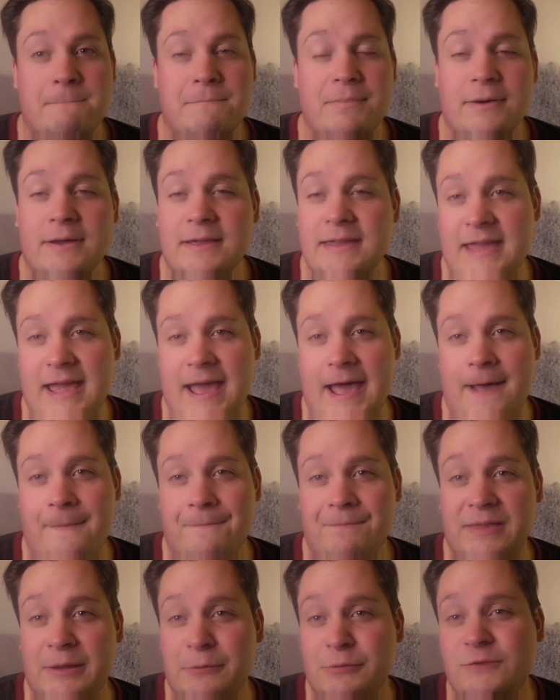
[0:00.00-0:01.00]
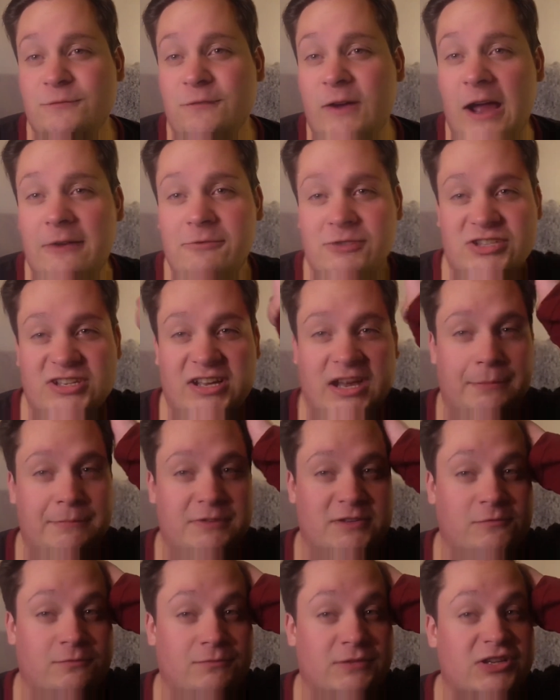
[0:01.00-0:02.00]
But yeah, there was 5
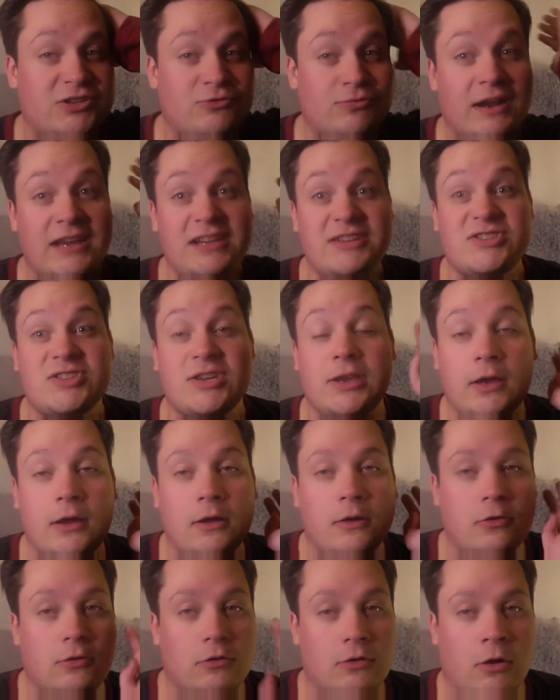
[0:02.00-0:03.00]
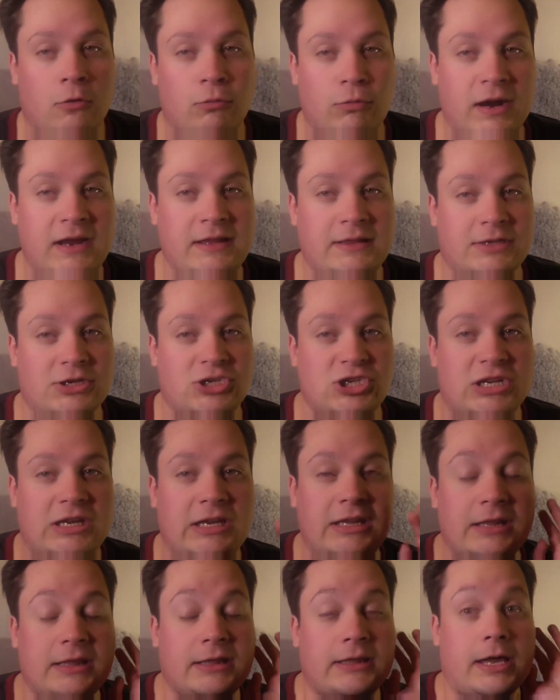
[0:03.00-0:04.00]
retirements from this race. No rain this
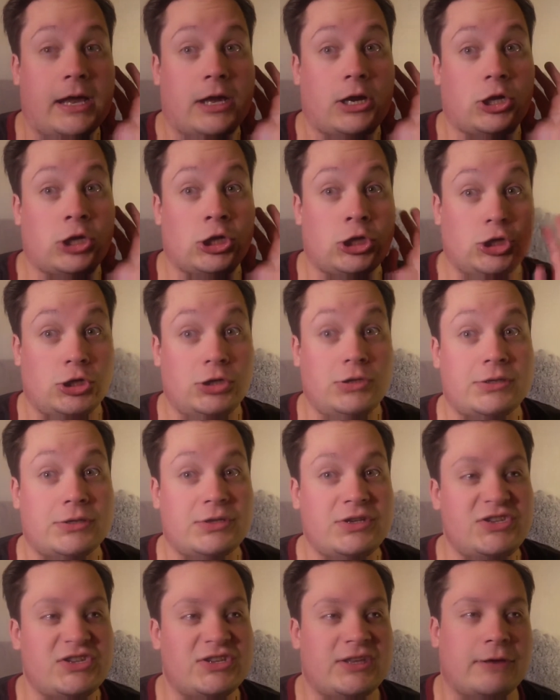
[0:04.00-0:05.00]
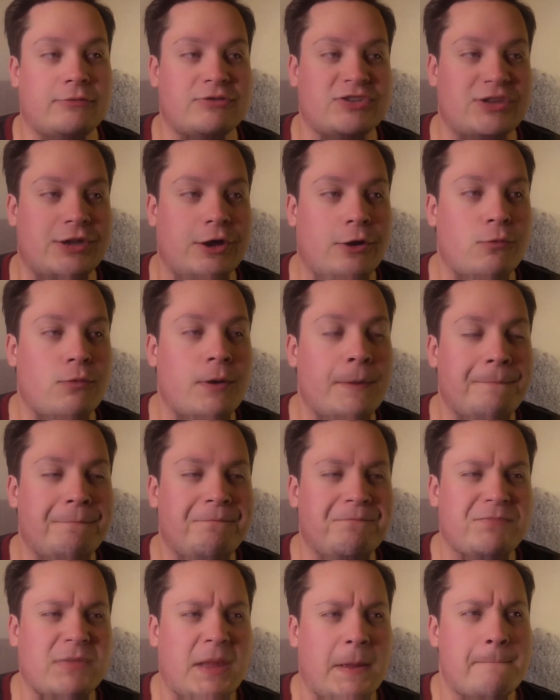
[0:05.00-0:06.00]
year, thank goodness, so there was no
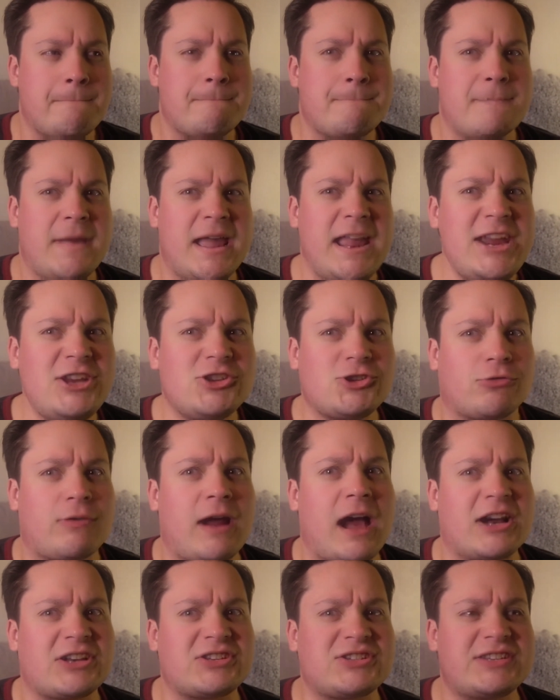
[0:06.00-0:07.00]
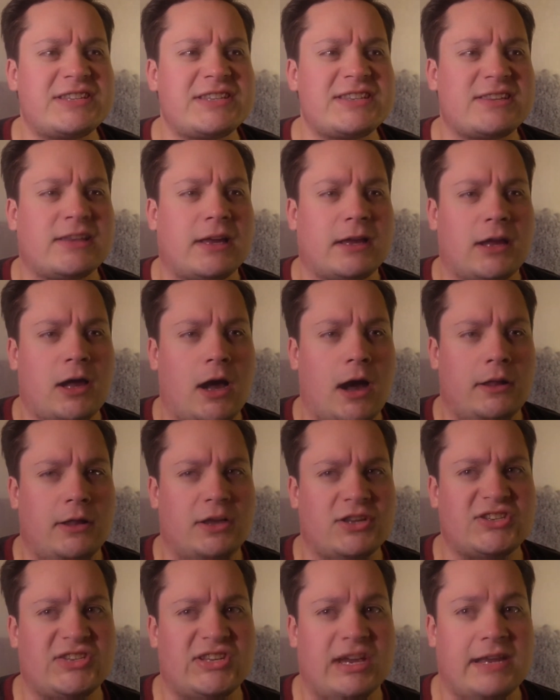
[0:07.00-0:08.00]
major accidents like
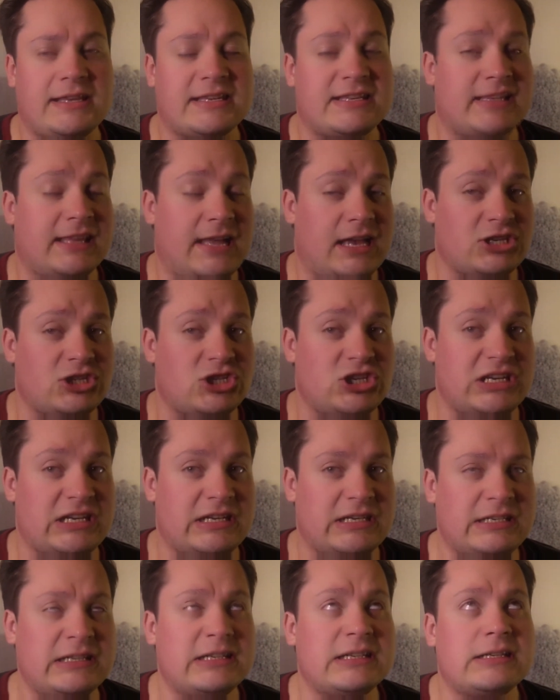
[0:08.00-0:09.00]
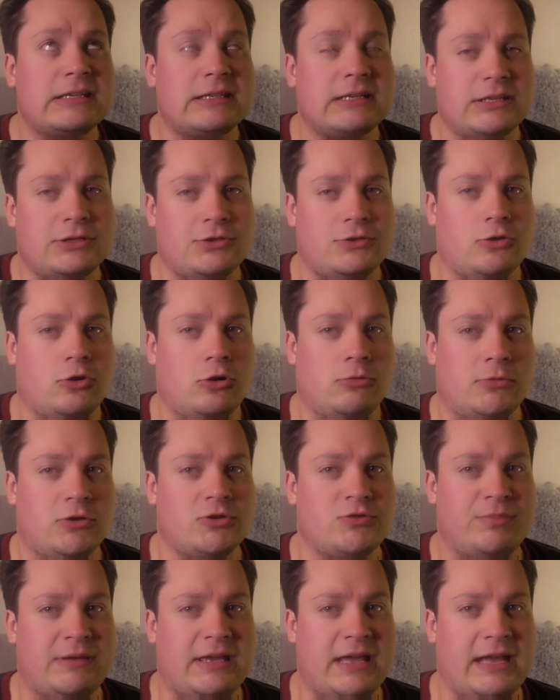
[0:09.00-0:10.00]
Carlos Sainz last year, and
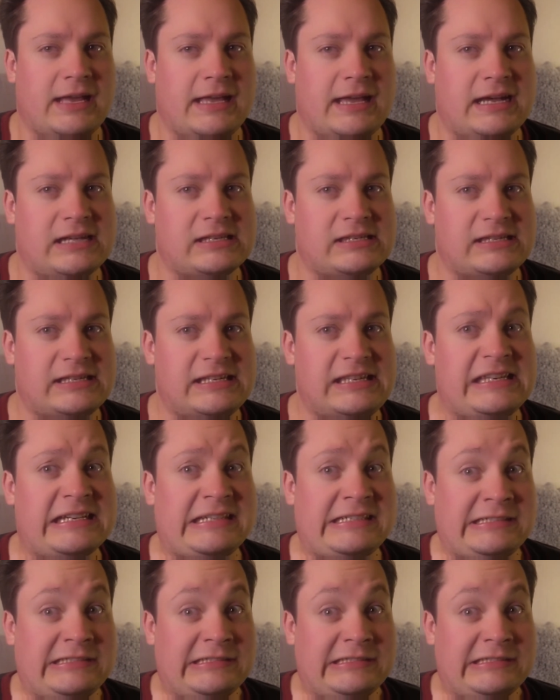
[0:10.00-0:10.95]
almost Pierre Gasly.